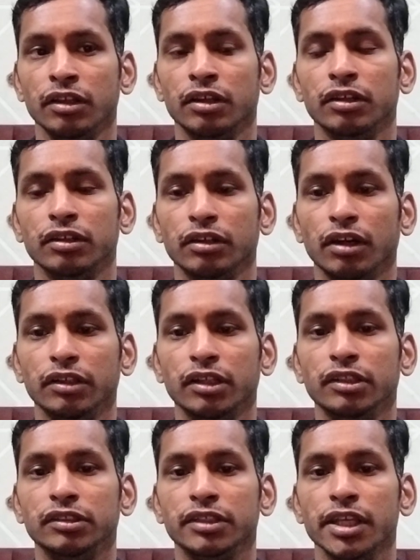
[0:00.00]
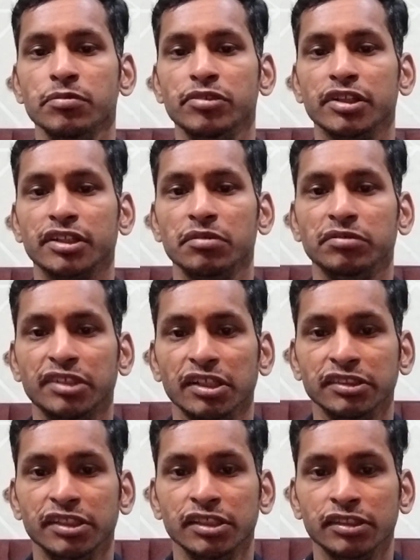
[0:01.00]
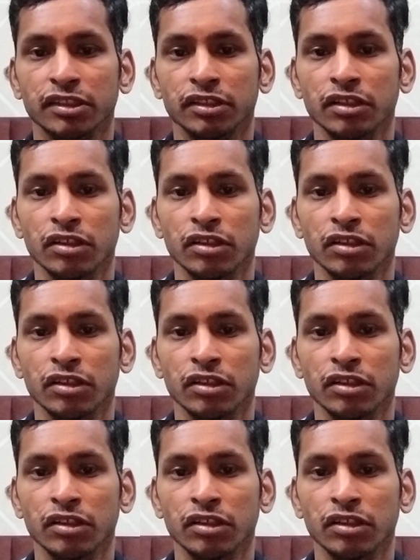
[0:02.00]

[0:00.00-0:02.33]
under the same circumstances